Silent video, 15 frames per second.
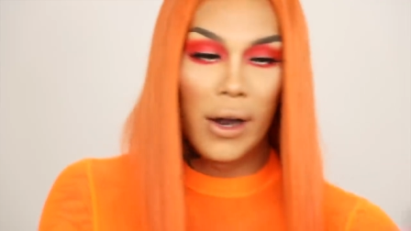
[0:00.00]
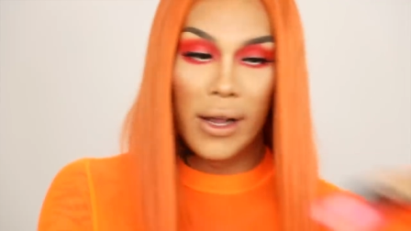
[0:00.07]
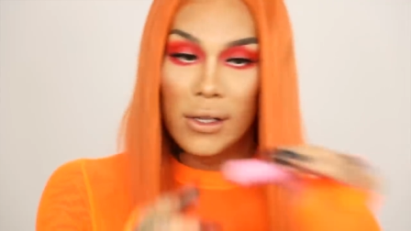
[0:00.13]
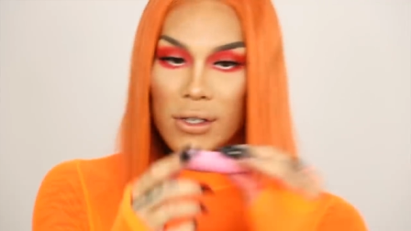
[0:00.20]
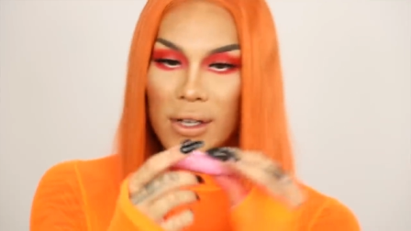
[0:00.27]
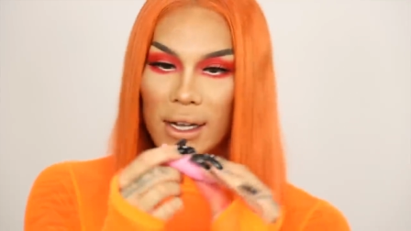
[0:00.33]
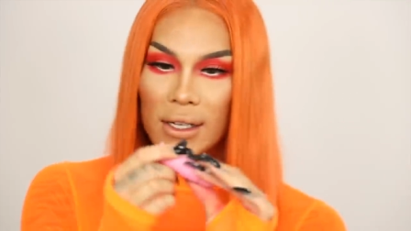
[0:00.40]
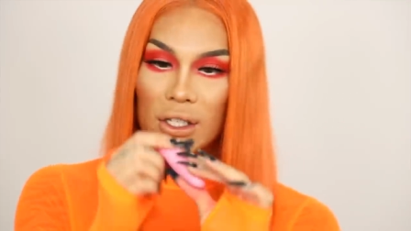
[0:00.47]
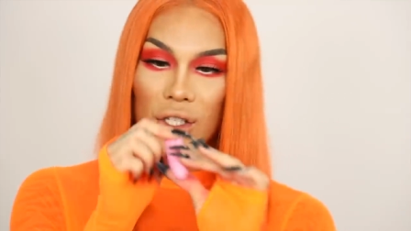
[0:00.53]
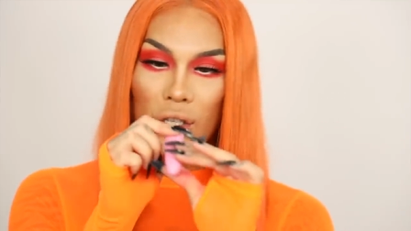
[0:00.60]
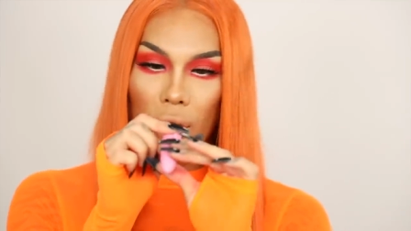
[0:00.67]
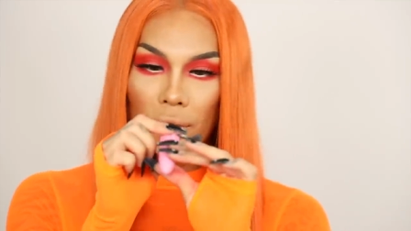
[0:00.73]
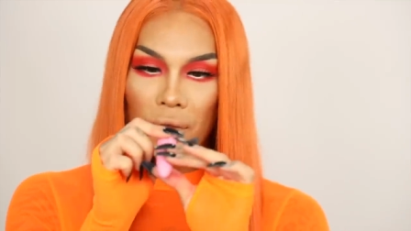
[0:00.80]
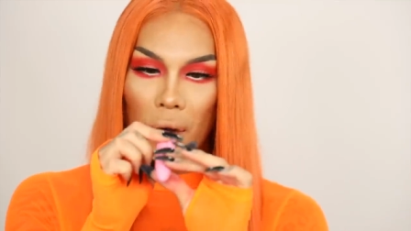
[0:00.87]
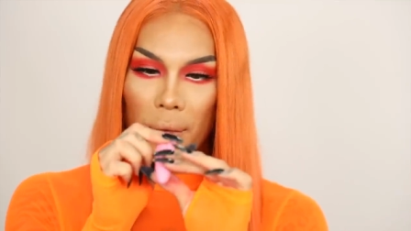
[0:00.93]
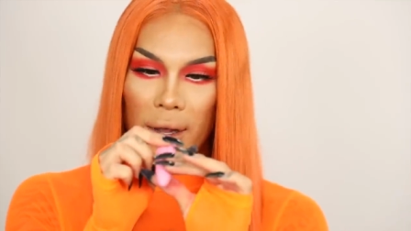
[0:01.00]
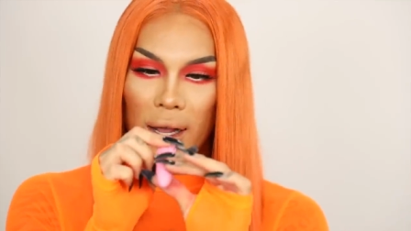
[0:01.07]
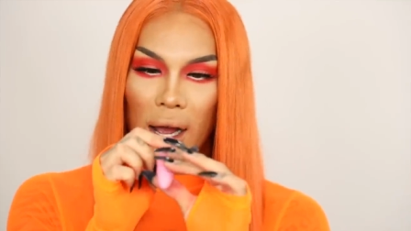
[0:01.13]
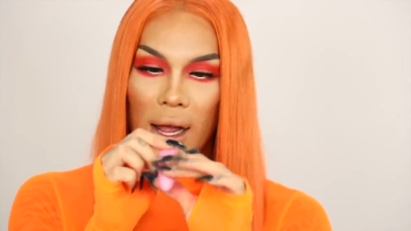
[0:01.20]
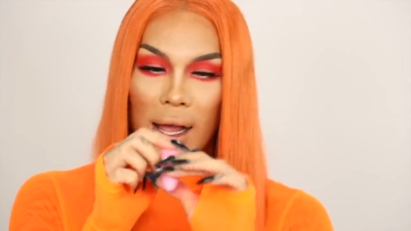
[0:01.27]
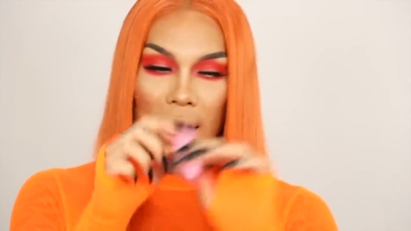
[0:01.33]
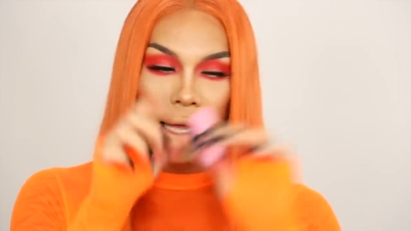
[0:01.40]
right, so you guys, so far we
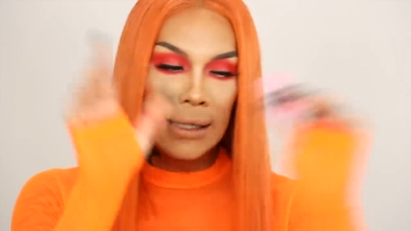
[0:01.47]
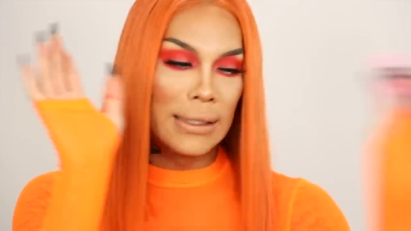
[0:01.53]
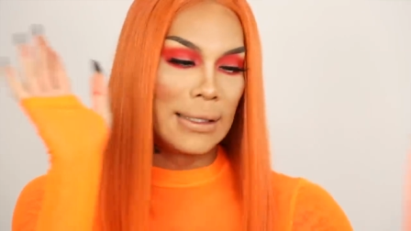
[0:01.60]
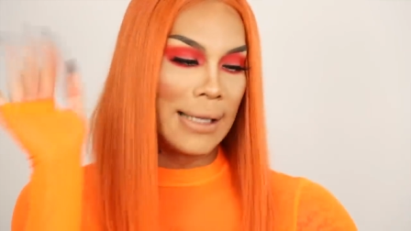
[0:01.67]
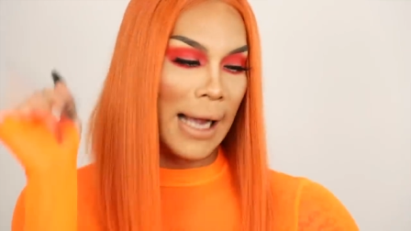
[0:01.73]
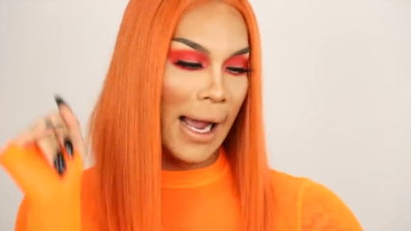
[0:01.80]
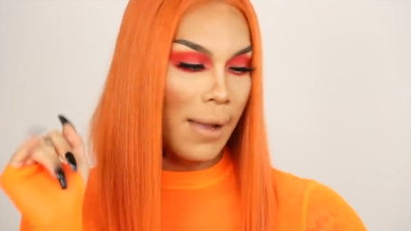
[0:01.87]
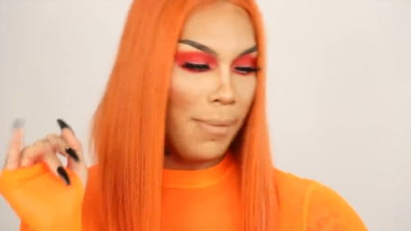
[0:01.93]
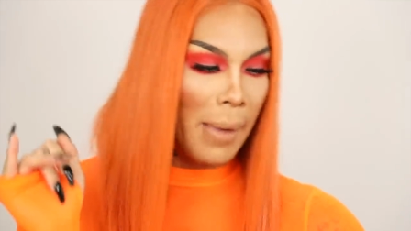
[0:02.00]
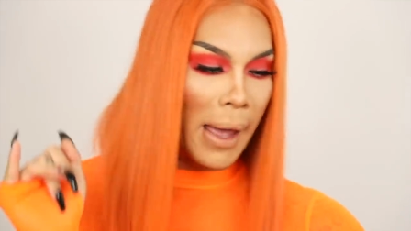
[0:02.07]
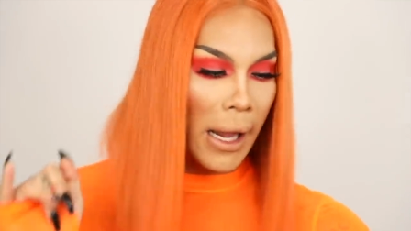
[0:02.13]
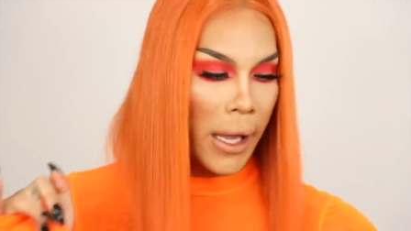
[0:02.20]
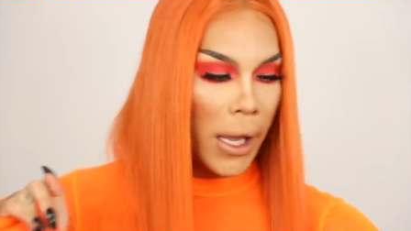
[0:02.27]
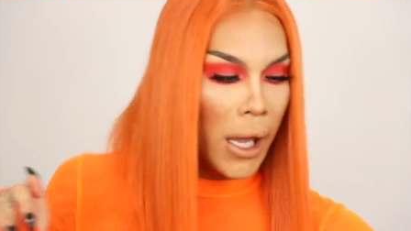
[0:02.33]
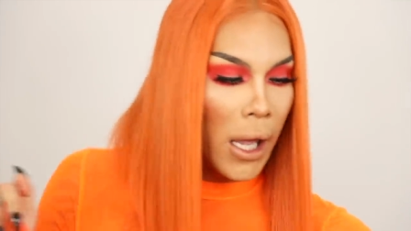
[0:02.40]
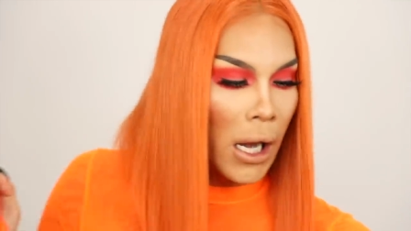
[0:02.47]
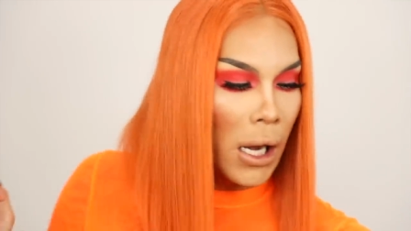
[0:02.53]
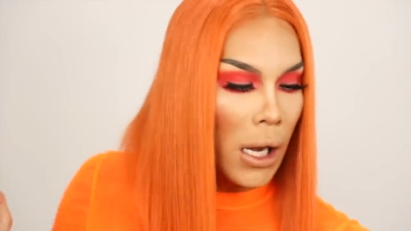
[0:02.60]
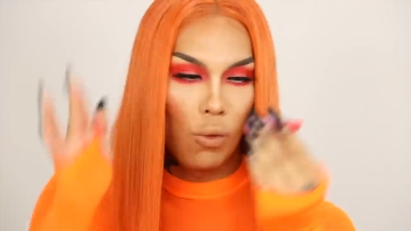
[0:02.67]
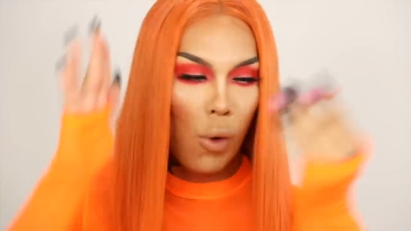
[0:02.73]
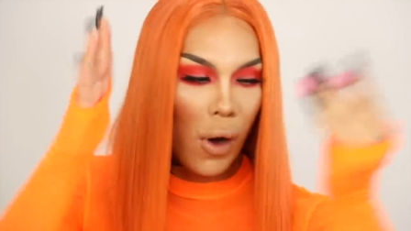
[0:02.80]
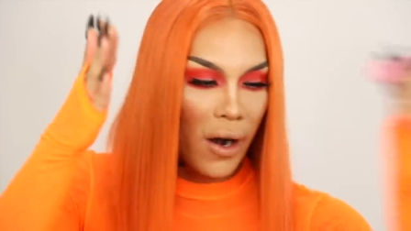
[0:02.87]
got Diet Mannequin,
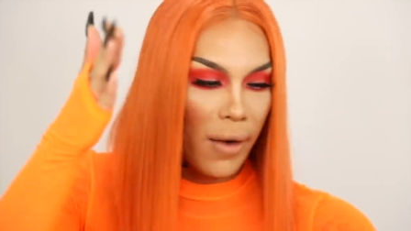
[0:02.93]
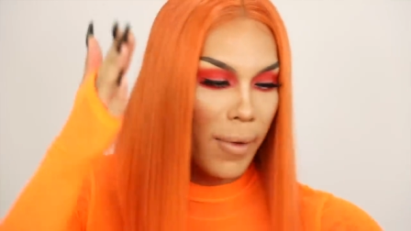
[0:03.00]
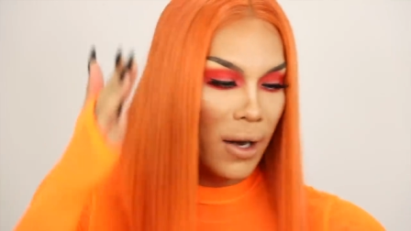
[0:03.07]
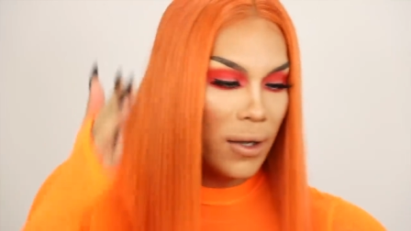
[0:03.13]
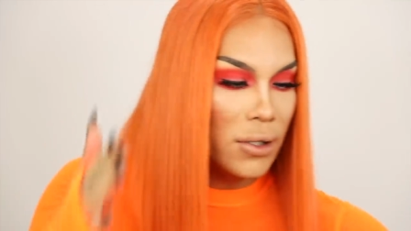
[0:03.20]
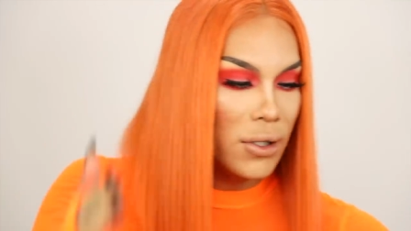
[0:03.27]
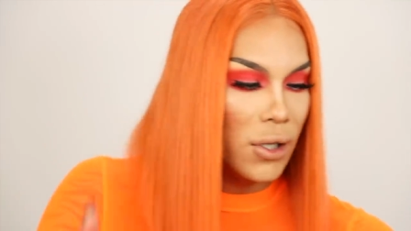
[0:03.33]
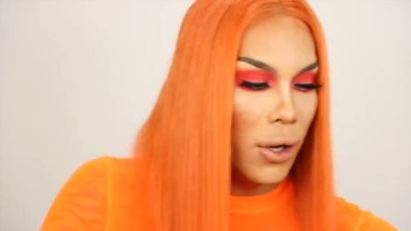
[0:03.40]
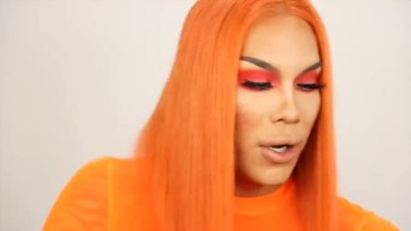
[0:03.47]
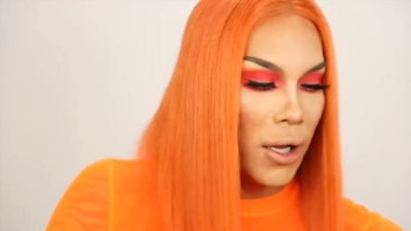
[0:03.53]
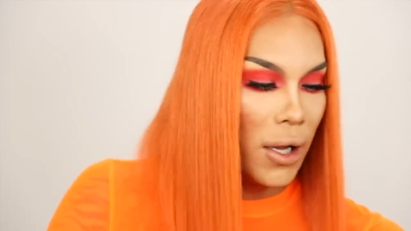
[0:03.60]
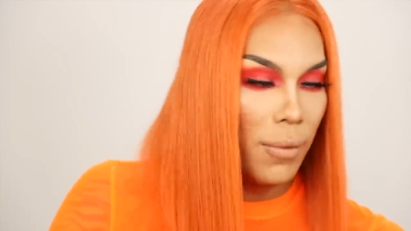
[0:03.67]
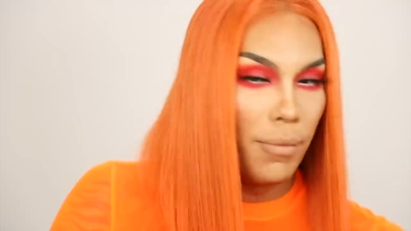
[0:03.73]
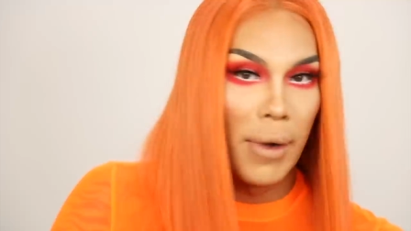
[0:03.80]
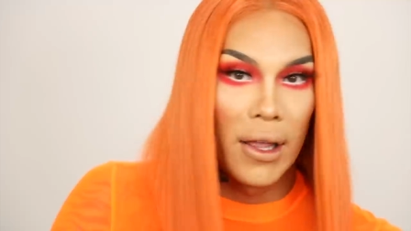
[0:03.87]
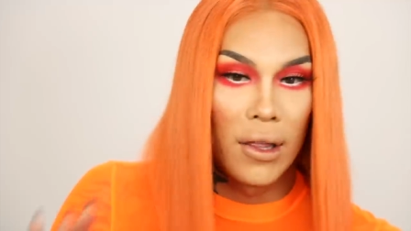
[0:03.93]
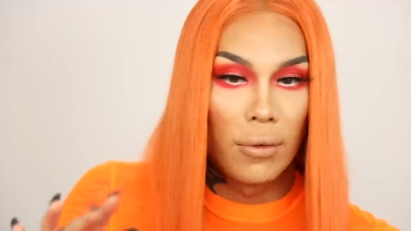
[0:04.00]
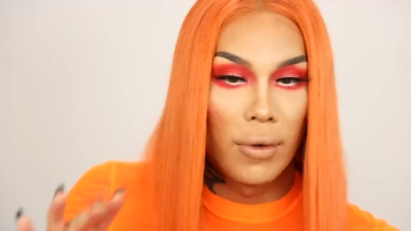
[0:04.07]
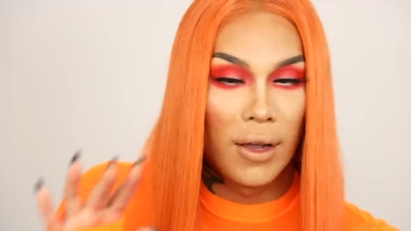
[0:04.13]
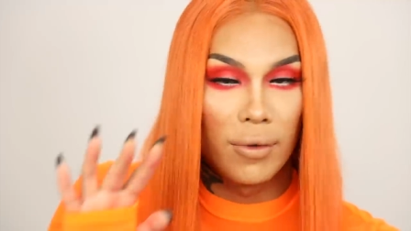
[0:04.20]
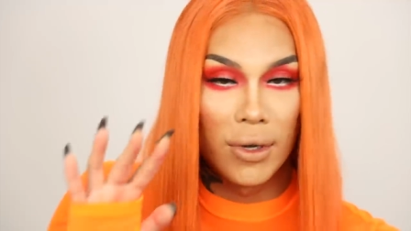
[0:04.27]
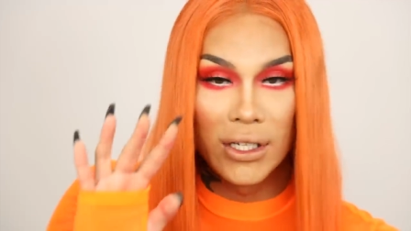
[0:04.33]
Watermelon Soda, by the
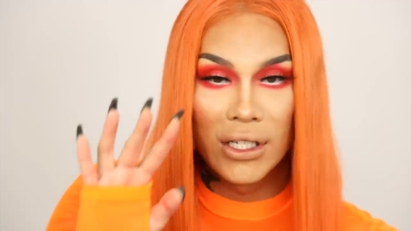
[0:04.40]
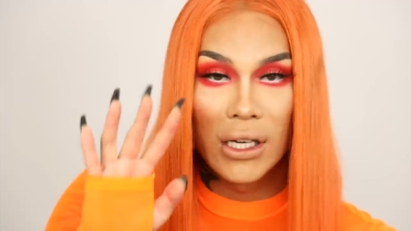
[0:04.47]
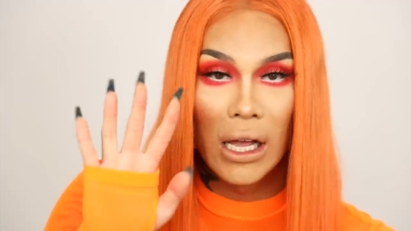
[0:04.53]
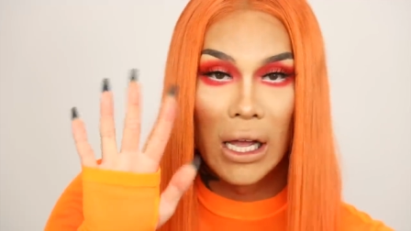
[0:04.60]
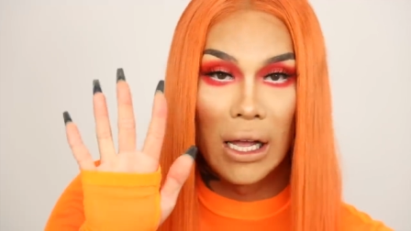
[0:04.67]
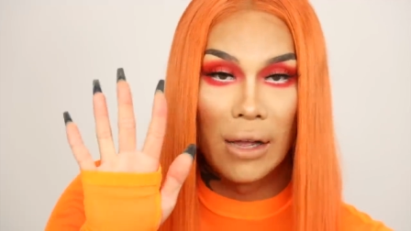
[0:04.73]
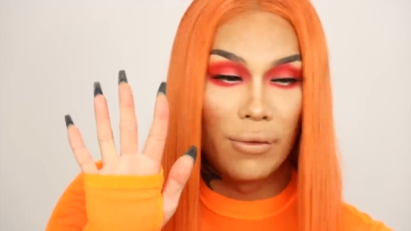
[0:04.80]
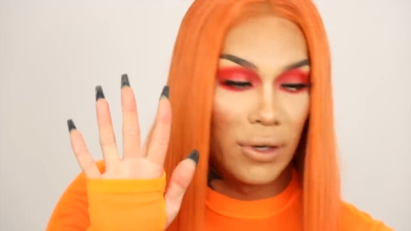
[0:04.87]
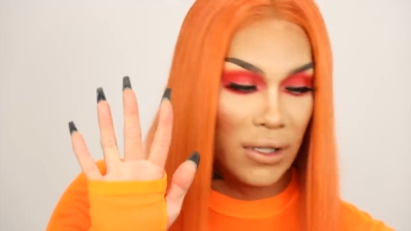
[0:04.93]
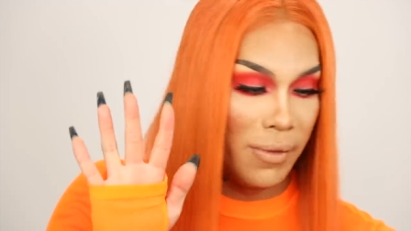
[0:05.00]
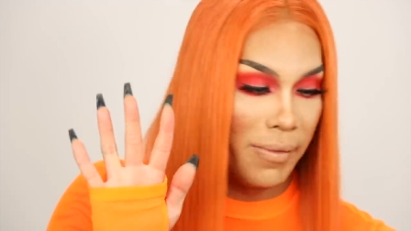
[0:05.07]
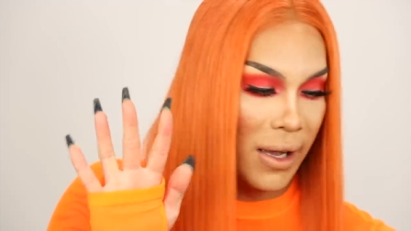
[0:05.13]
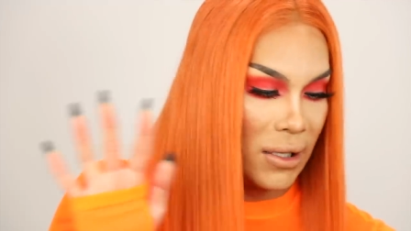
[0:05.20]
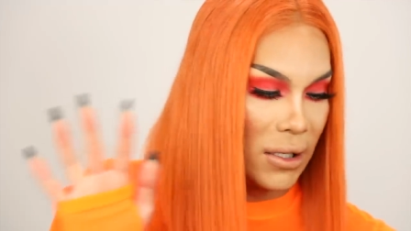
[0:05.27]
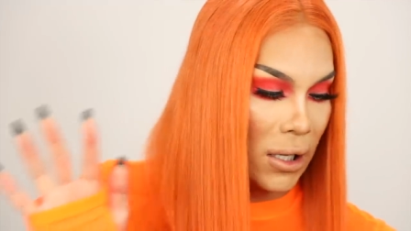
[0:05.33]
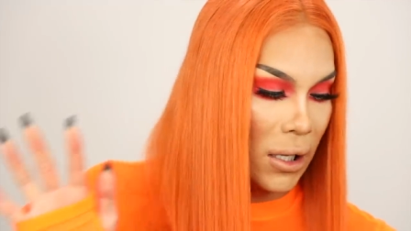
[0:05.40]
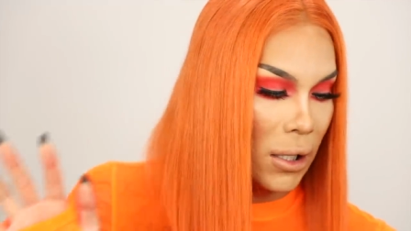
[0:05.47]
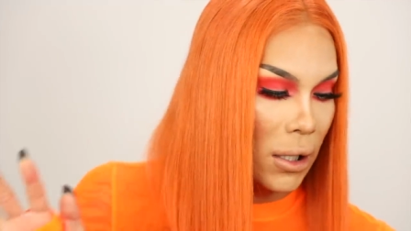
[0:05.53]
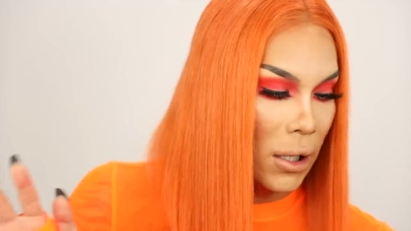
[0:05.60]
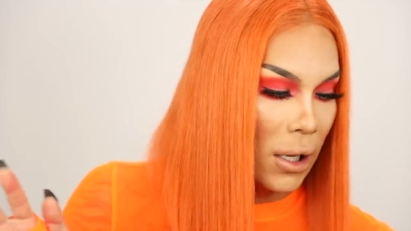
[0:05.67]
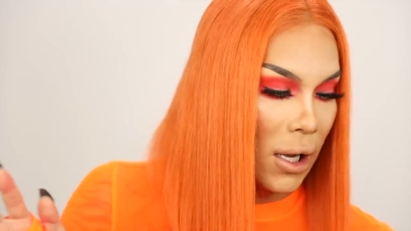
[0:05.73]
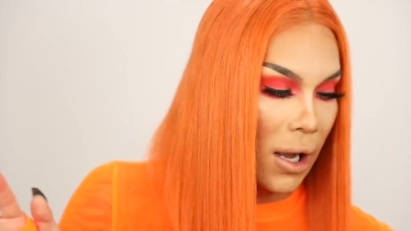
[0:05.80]
way, which was amazing.